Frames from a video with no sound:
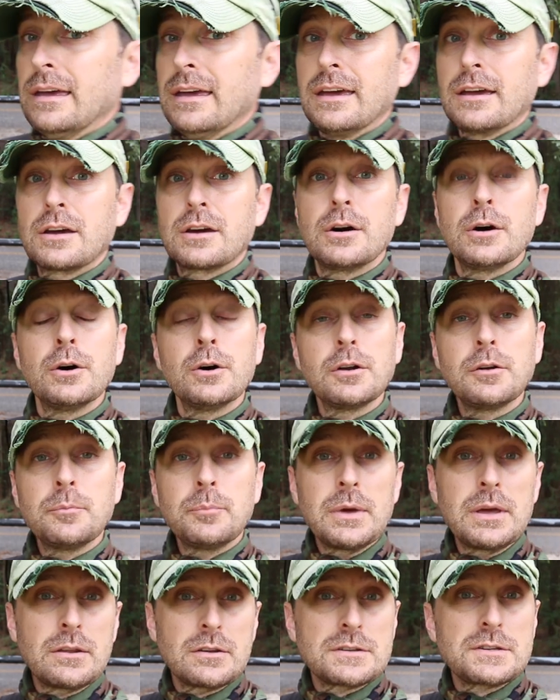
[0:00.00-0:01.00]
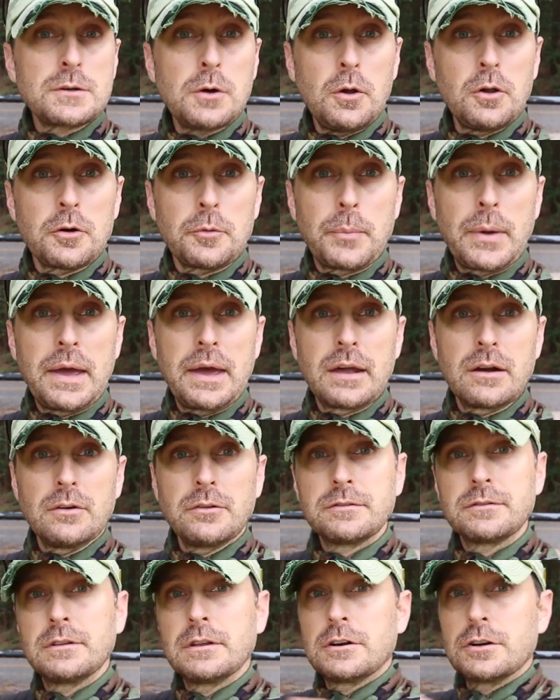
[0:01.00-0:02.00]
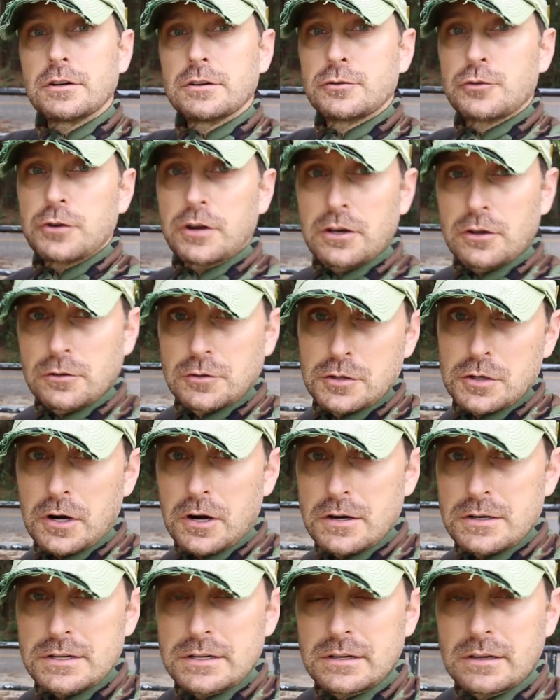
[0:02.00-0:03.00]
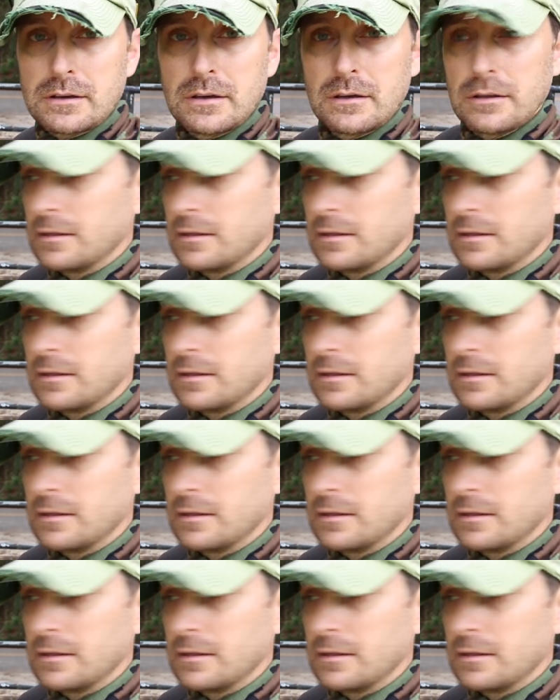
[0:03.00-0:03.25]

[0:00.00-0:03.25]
it couldn't be the solar panels that are trickle charging